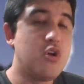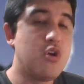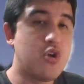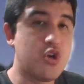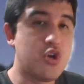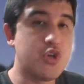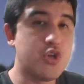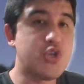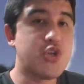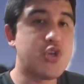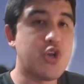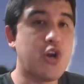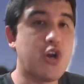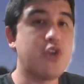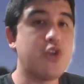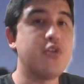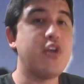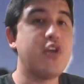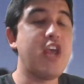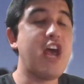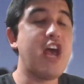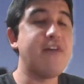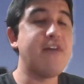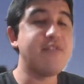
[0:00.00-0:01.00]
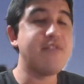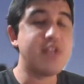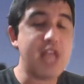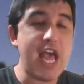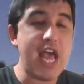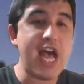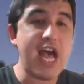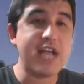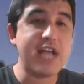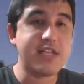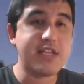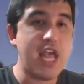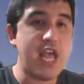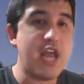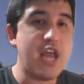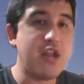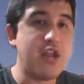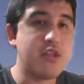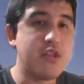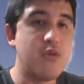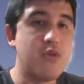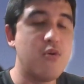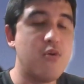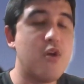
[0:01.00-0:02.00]
could certainly have his ass
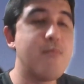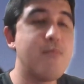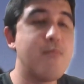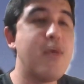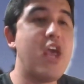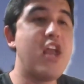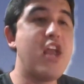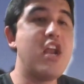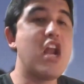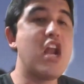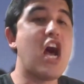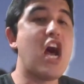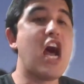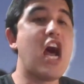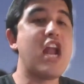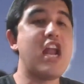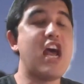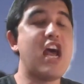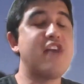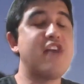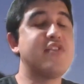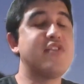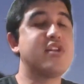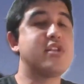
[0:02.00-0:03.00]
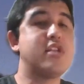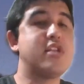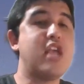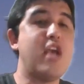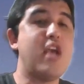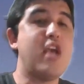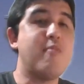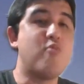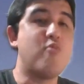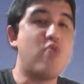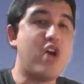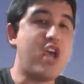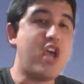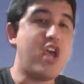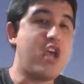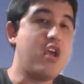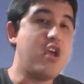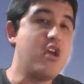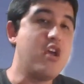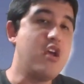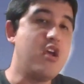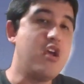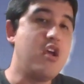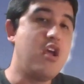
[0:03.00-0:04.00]
handed to him and not have the same way